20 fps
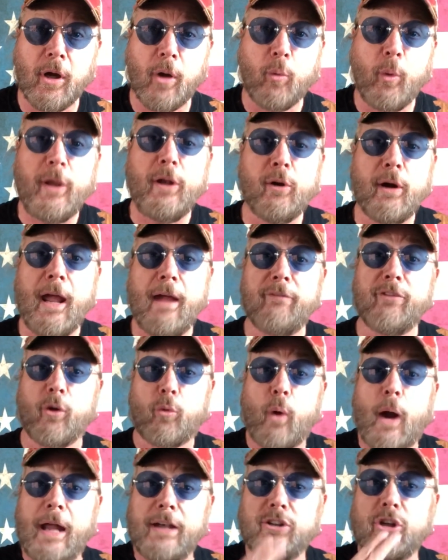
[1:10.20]
We don't have the
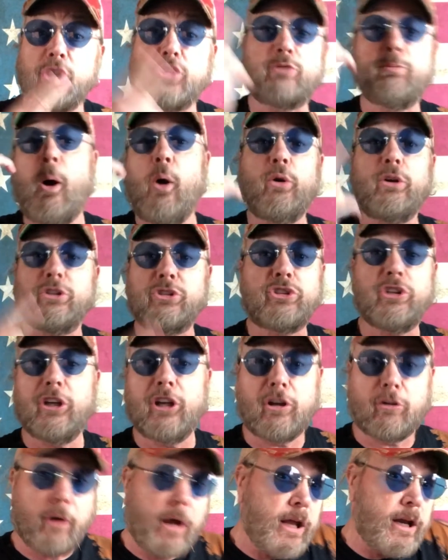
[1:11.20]
right to smoke a
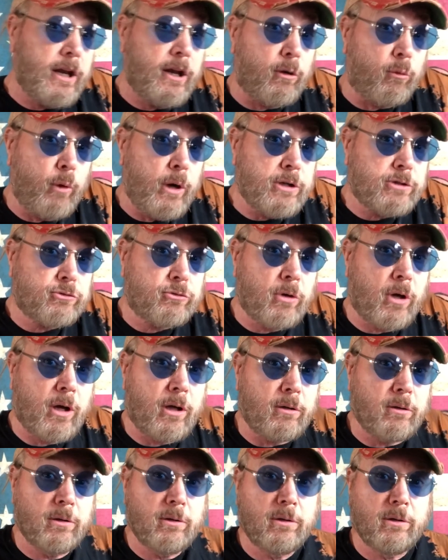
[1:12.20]
cigarette in a
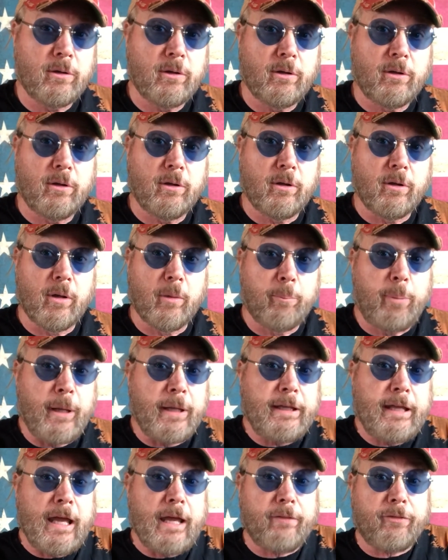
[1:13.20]
restaurant,
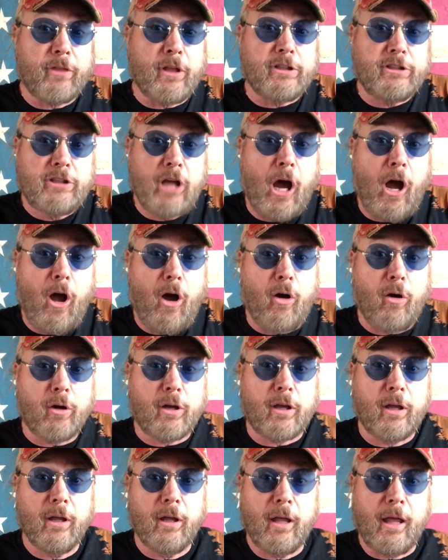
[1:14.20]
but yet the
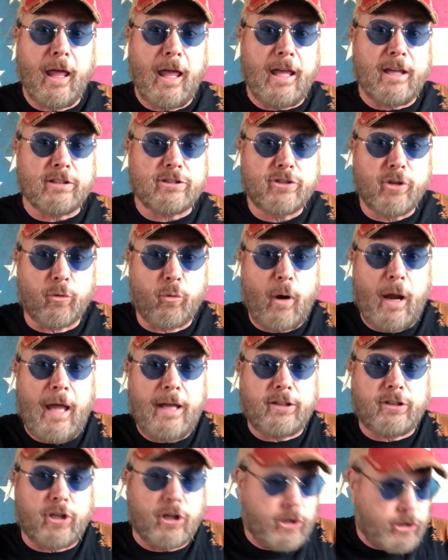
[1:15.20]
dog has the
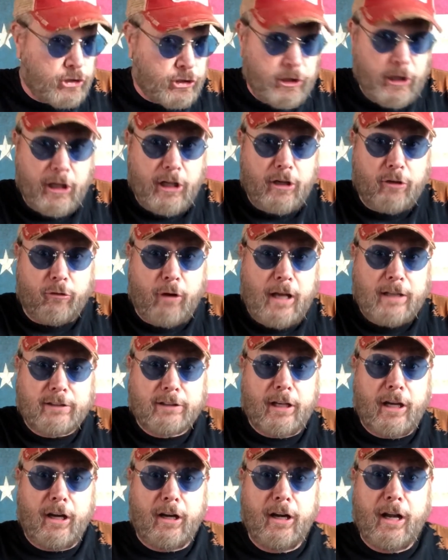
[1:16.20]
right to shit right
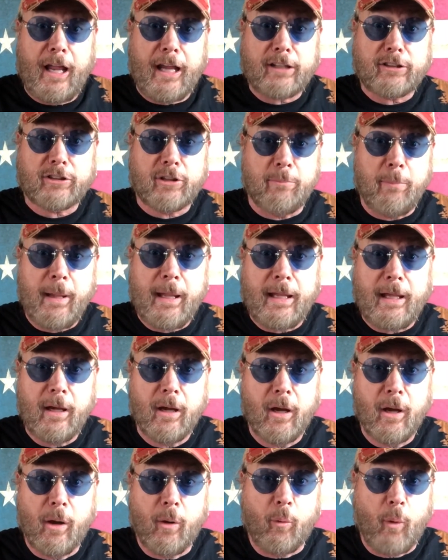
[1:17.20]
there next to me
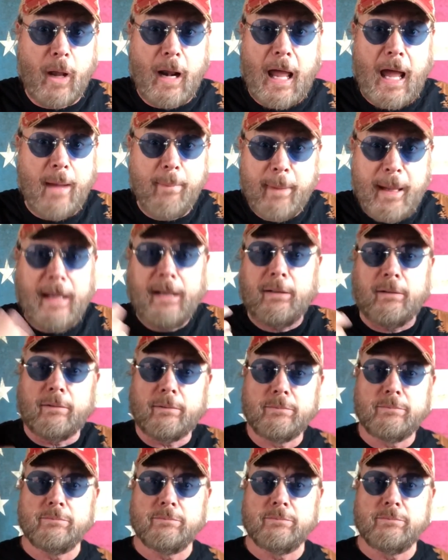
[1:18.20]
while I'm eating.